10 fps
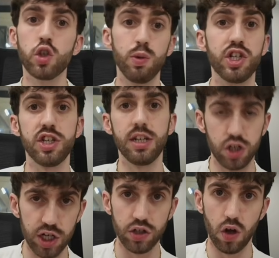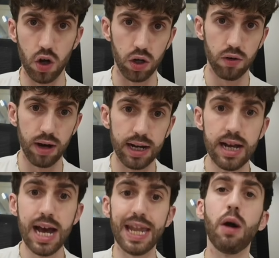So we just need to change the hook, right?
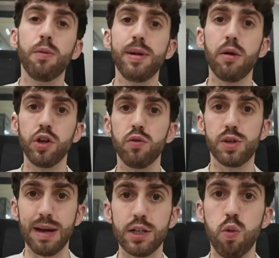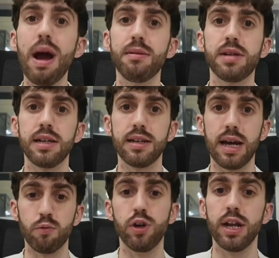And that would be how you spend 20% of your
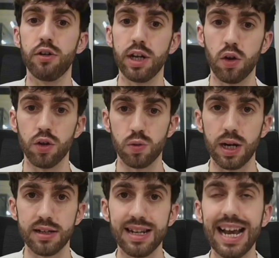time reiterating on those winners.